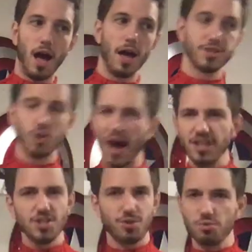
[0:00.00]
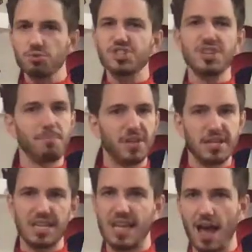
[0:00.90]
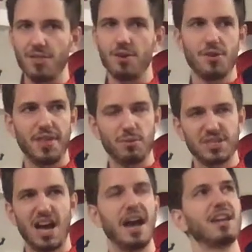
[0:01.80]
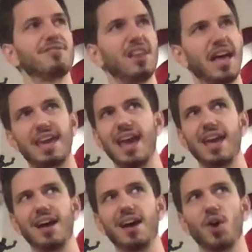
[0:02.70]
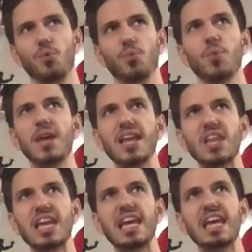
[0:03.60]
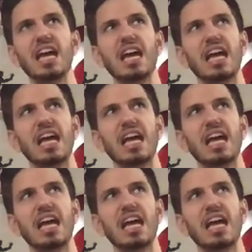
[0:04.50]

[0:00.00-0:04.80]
So I just threw something together that was kind of like a really,